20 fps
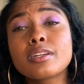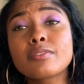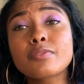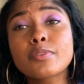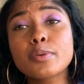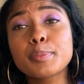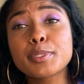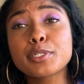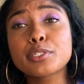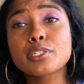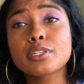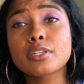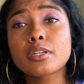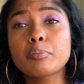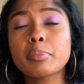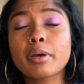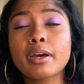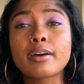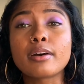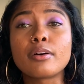information
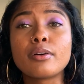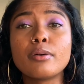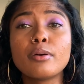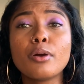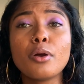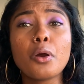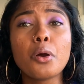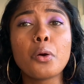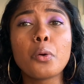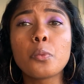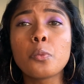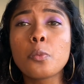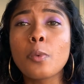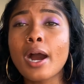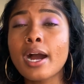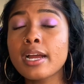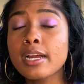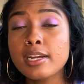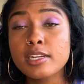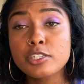about
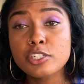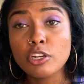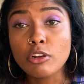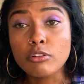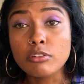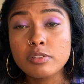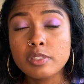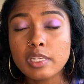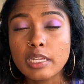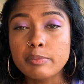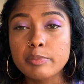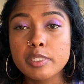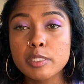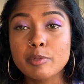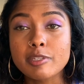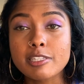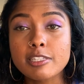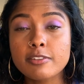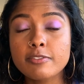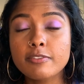why I chose them
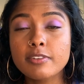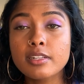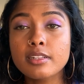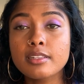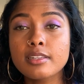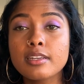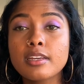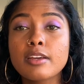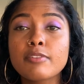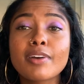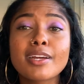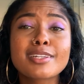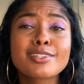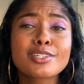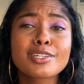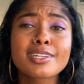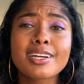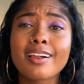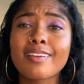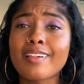specifically. If I
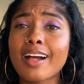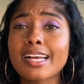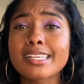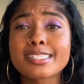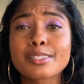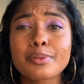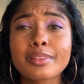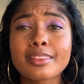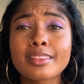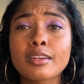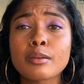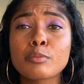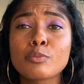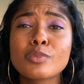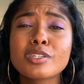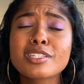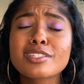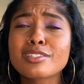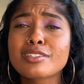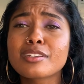took a class with them,
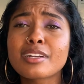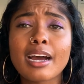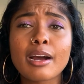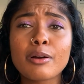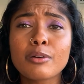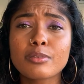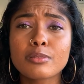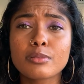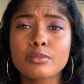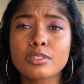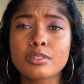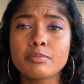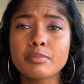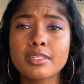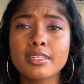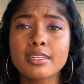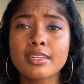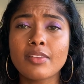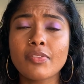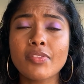what stood out to
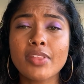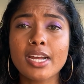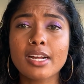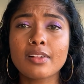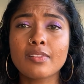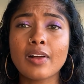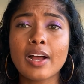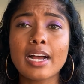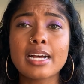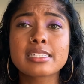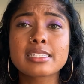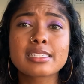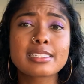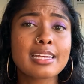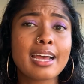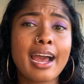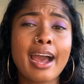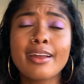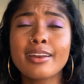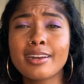me in that class?
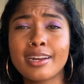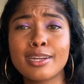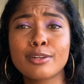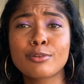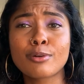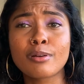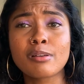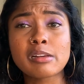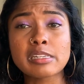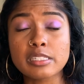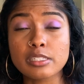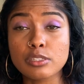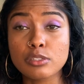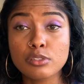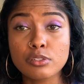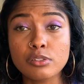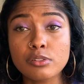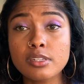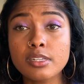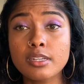How did I grow as a
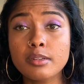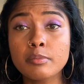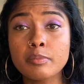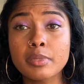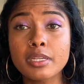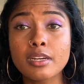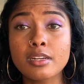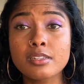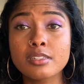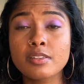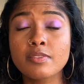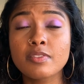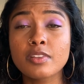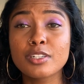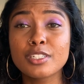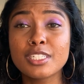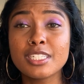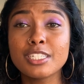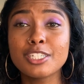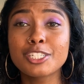student because of
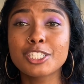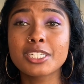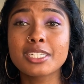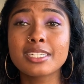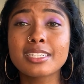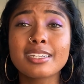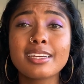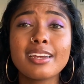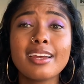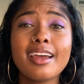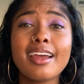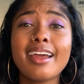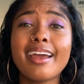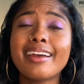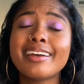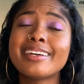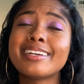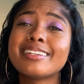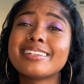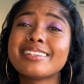their teaching?
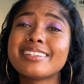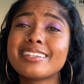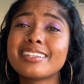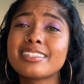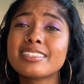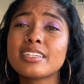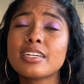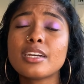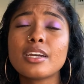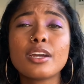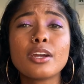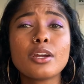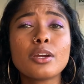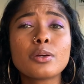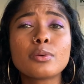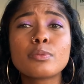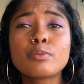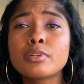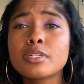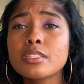And
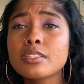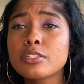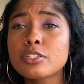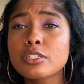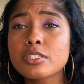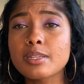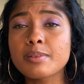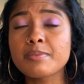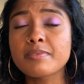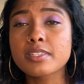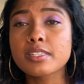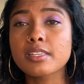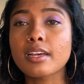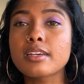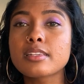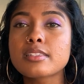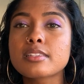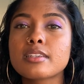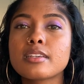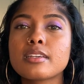really just
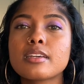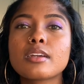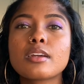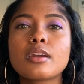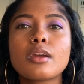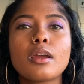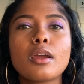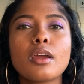emphasizing